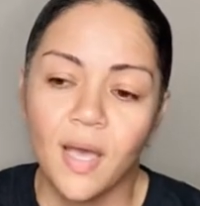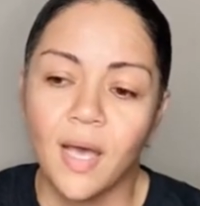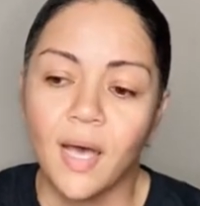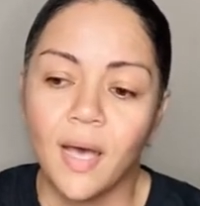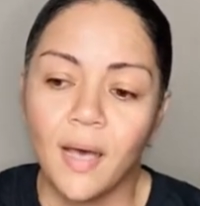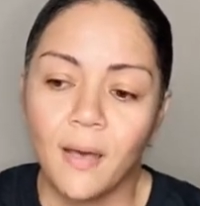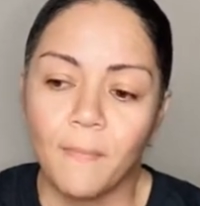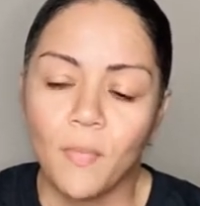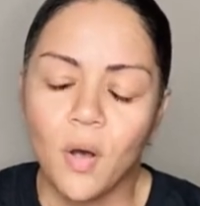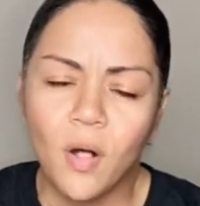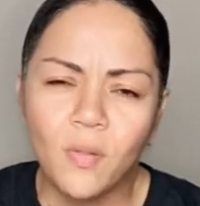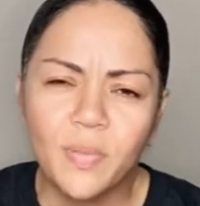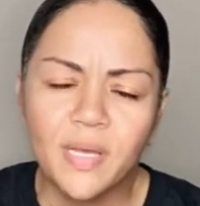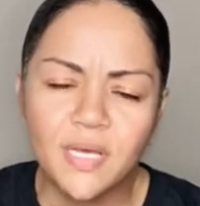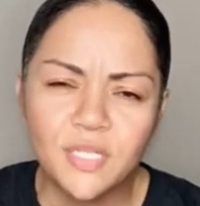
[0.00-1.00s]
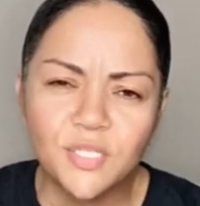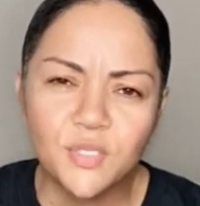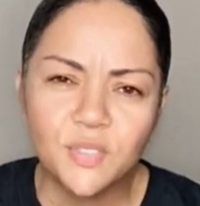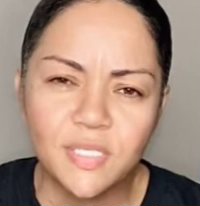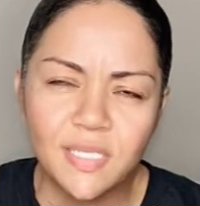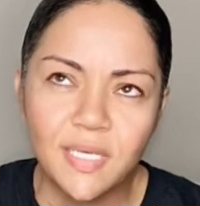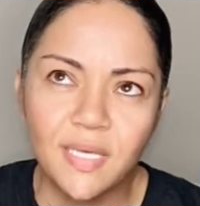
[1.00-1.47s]
um, all because you
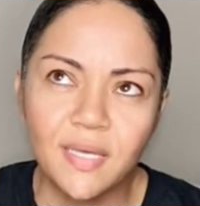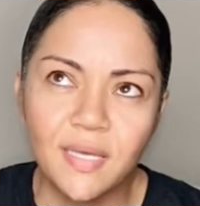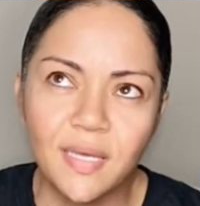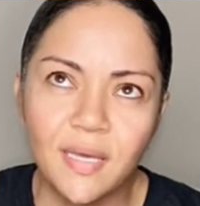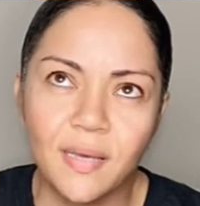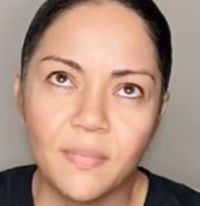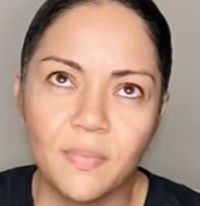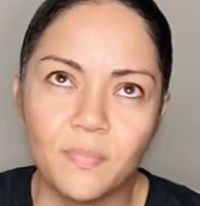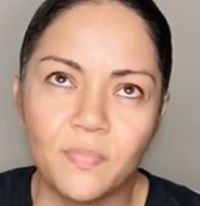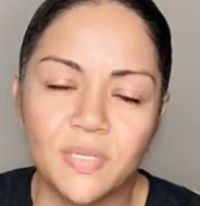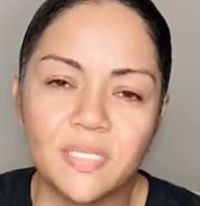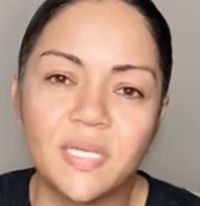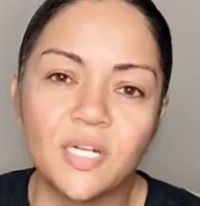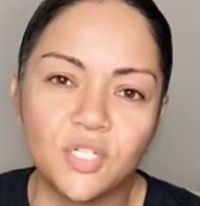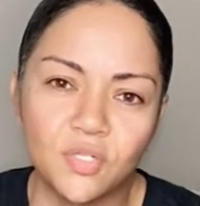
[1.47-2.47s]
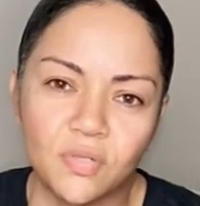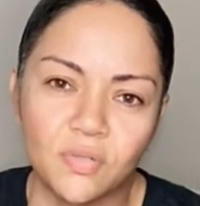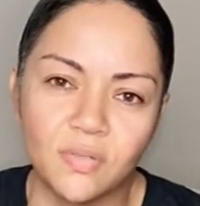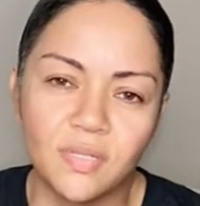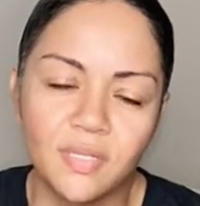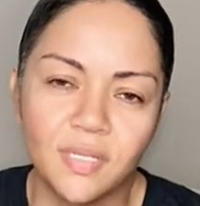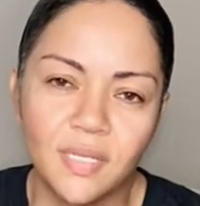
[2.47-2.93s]
see
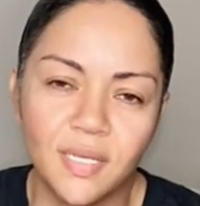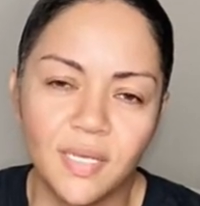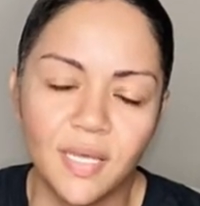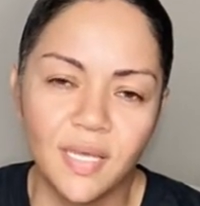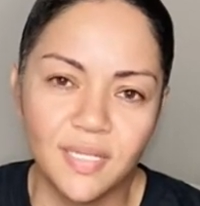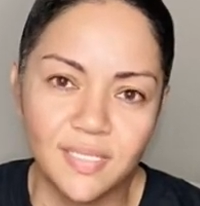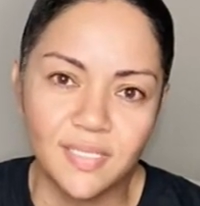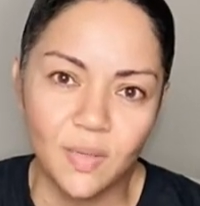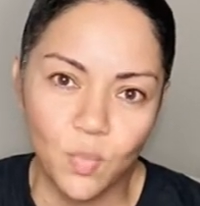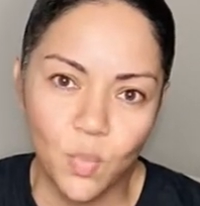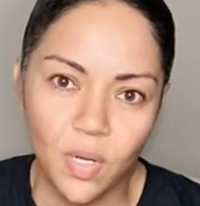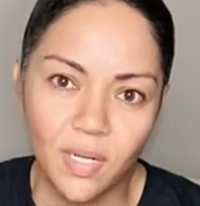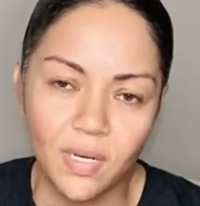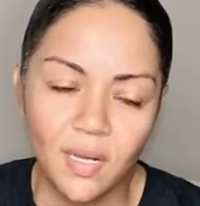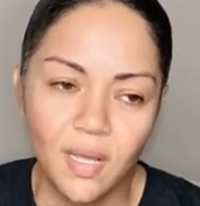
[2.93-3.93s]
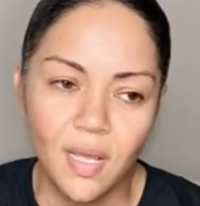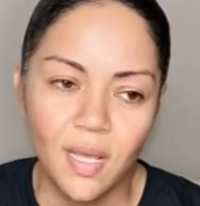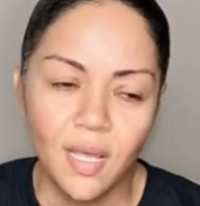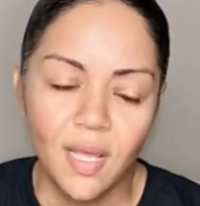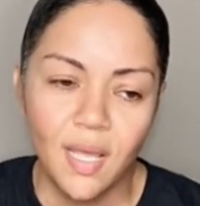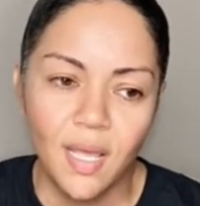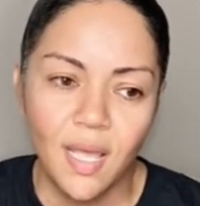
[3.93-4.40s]
potential in someone
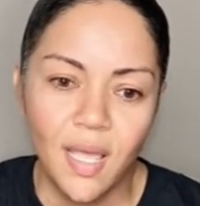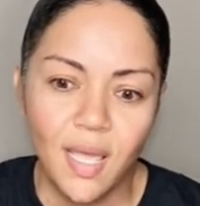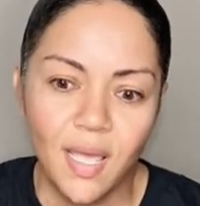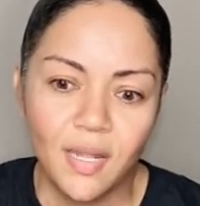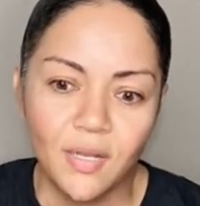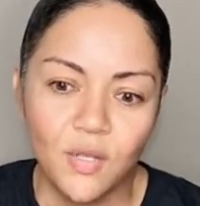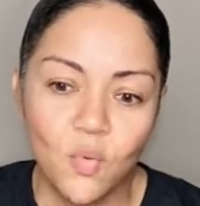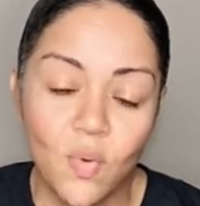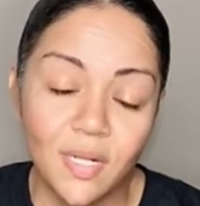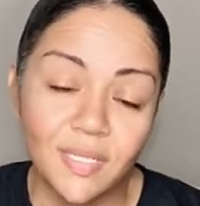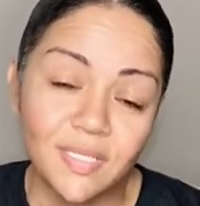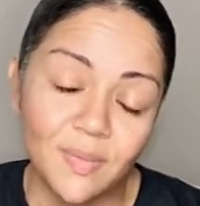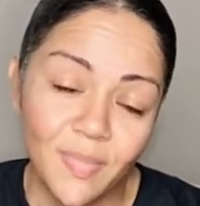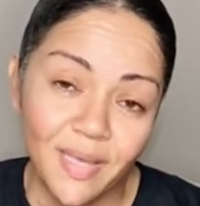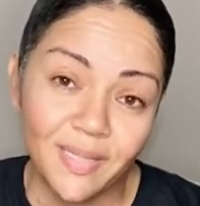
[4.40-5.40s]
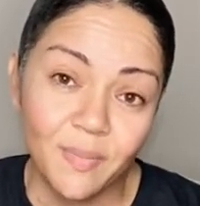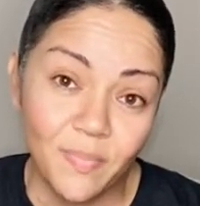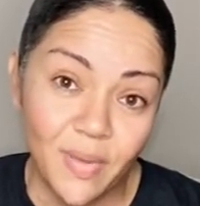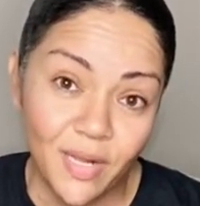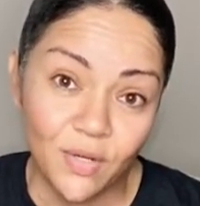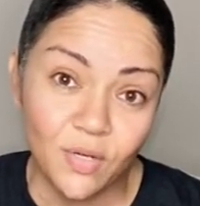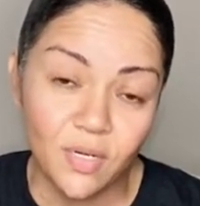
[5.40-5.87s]
and you want to make them
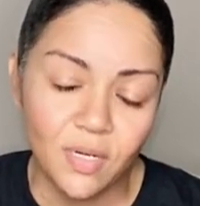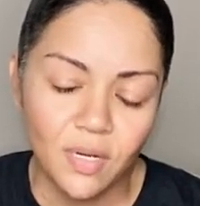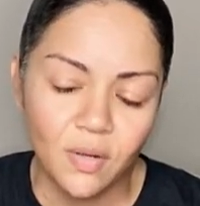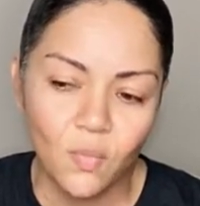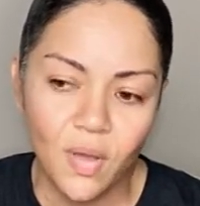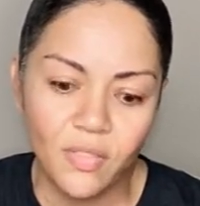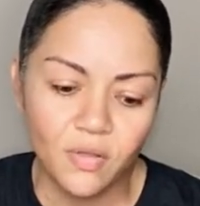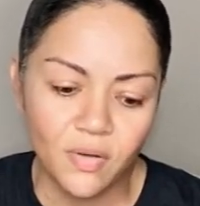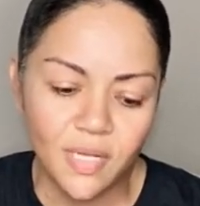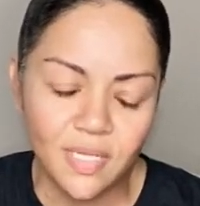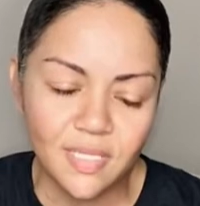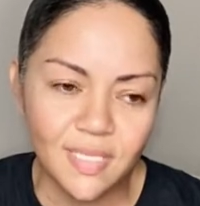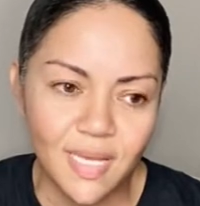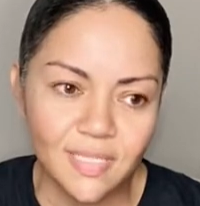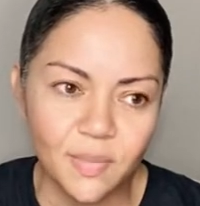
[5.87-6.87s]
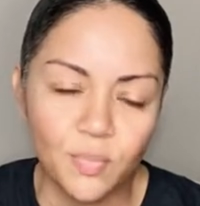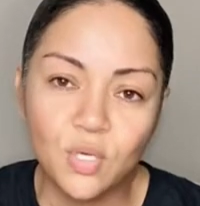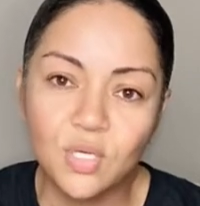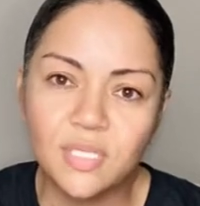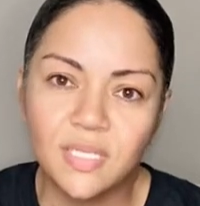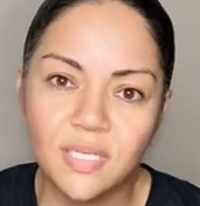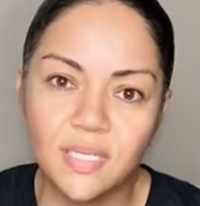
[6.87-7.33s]
better, whether it's as a
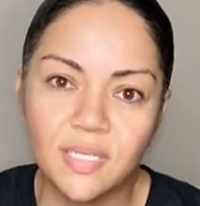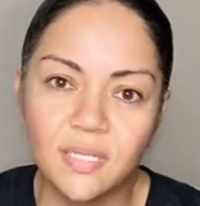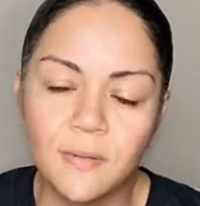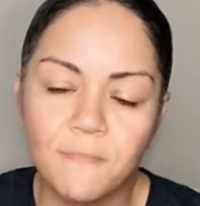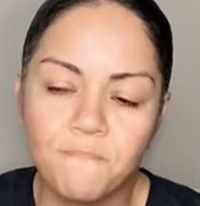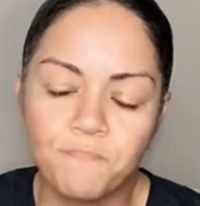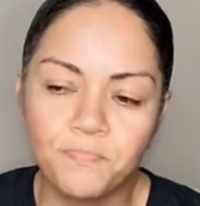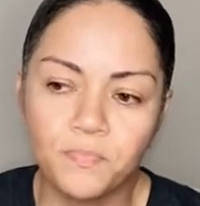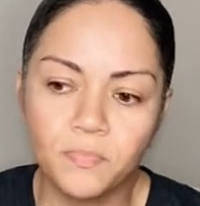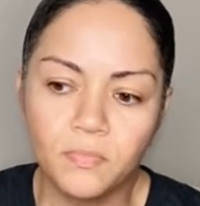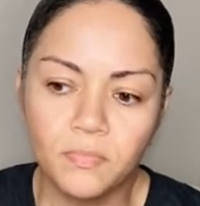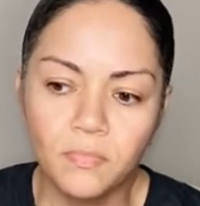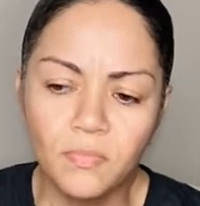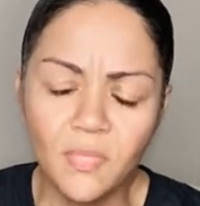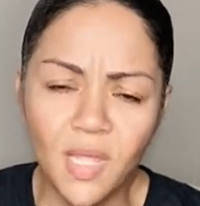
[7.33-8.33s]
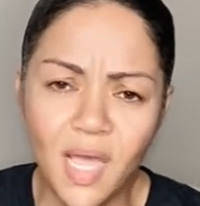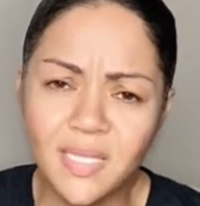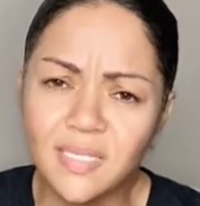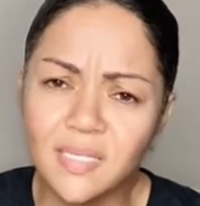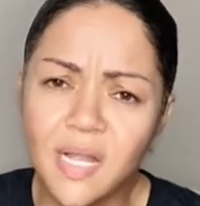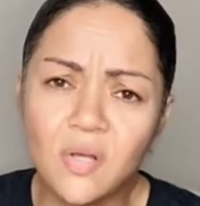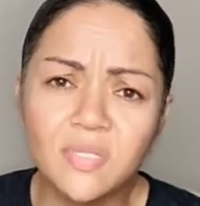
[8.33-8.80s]
person,
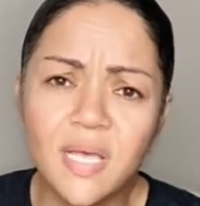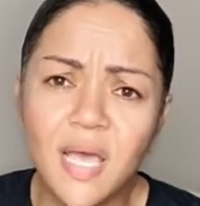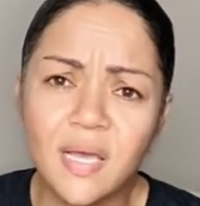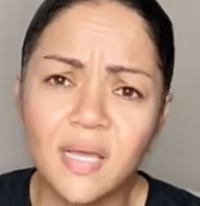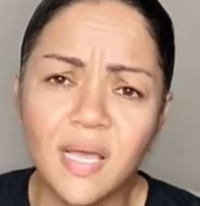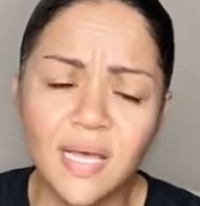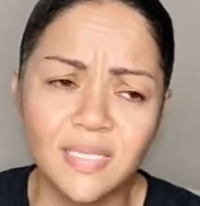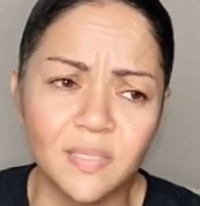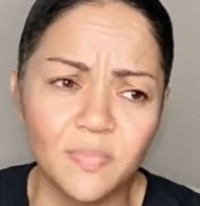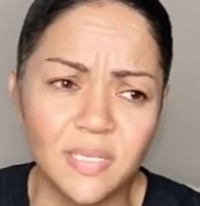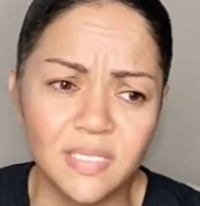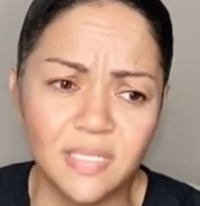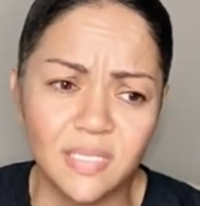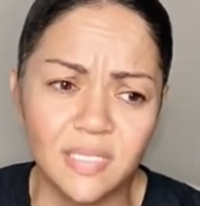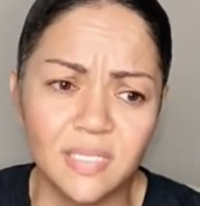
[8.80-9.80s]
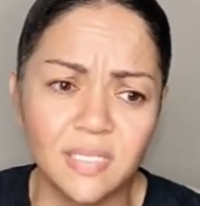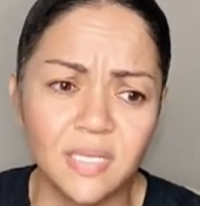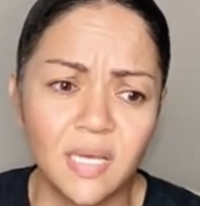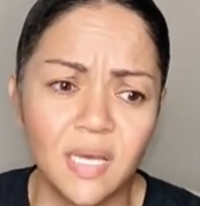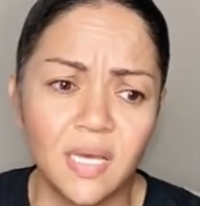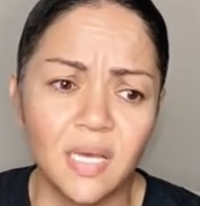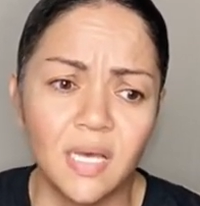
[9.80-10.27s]
as a nail tech, as a business
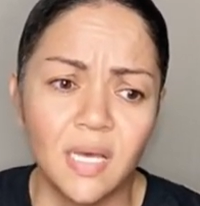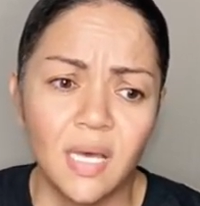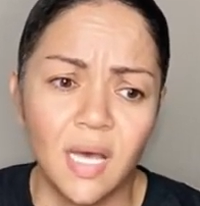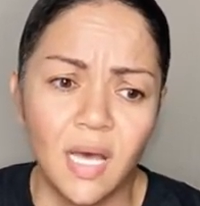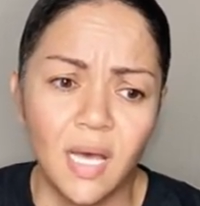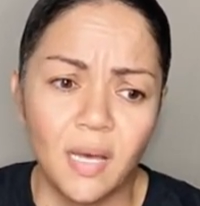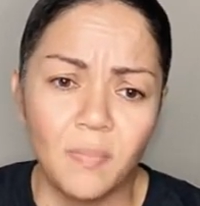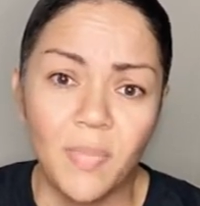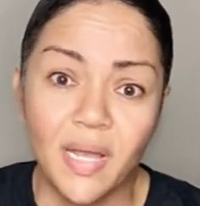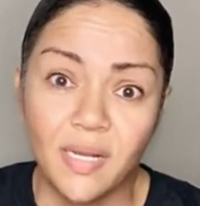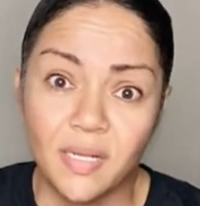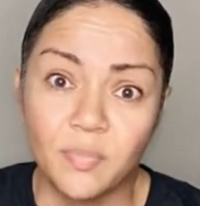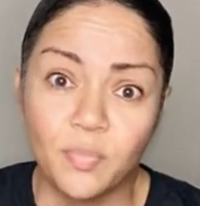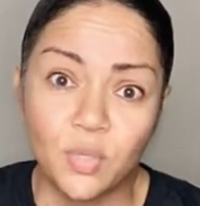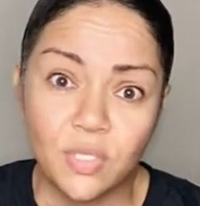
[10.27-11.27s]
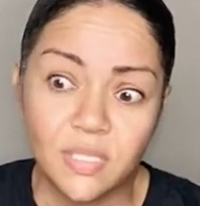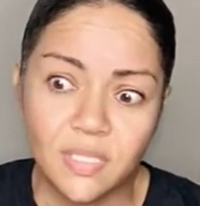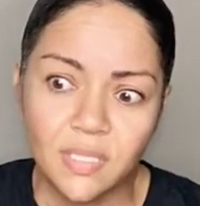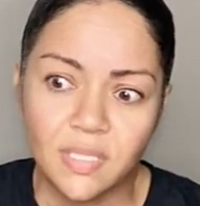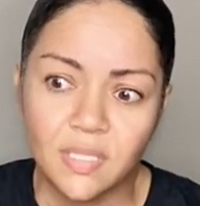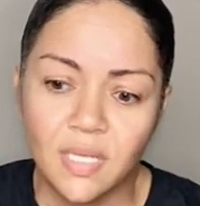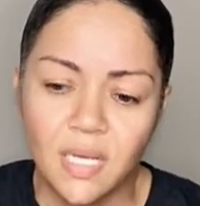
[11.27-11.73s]
uh, minded
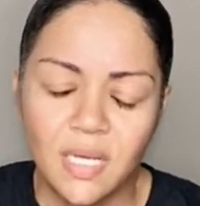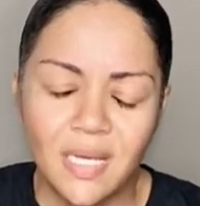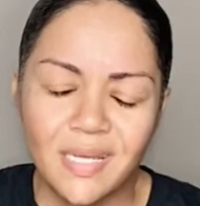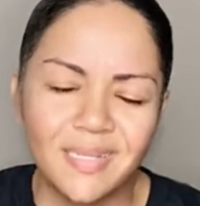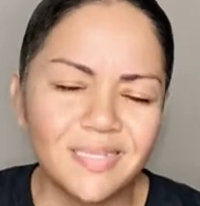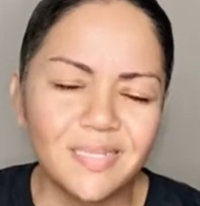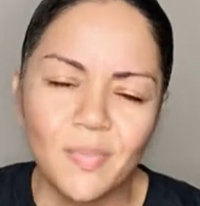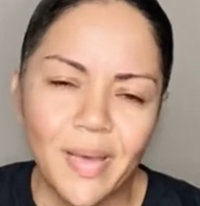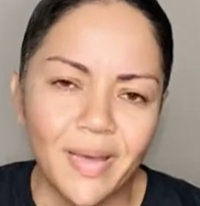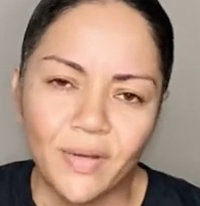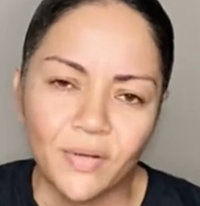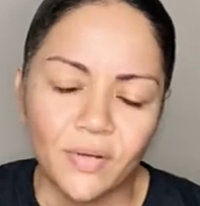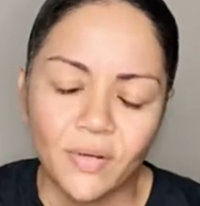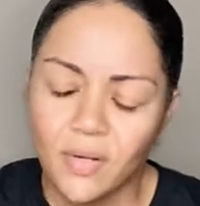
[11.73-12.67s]
person, it doesn't matter.